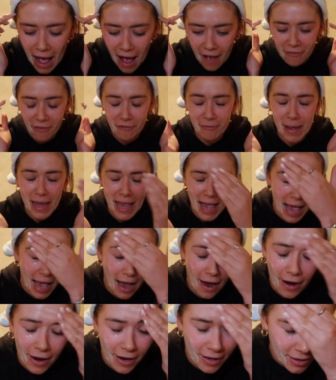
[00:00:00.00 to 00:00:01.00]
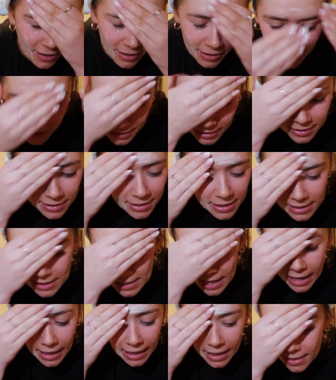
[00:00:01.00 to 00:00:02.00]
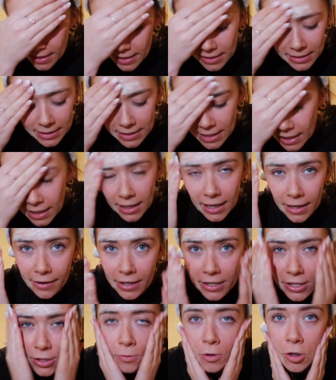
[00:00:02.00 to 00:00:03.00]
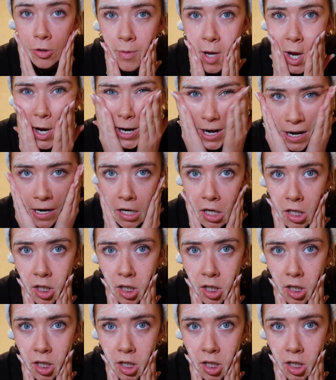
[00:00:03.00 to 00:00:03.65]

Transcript: half of my hair is getting in this, and I literally just washed my hair today.